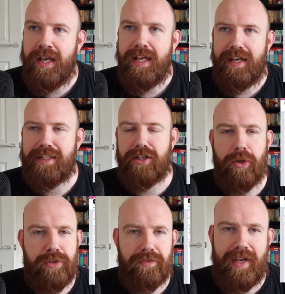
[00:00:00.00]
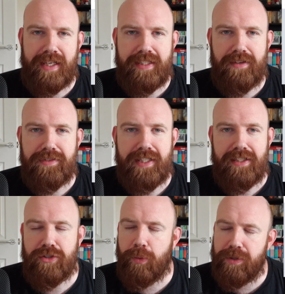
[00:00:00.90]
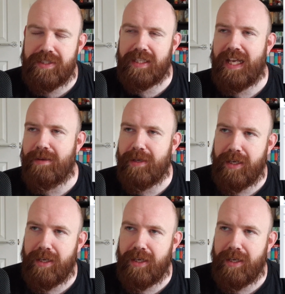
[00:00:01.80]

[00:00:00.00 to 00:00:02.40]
there's loads of negativity towards the gaming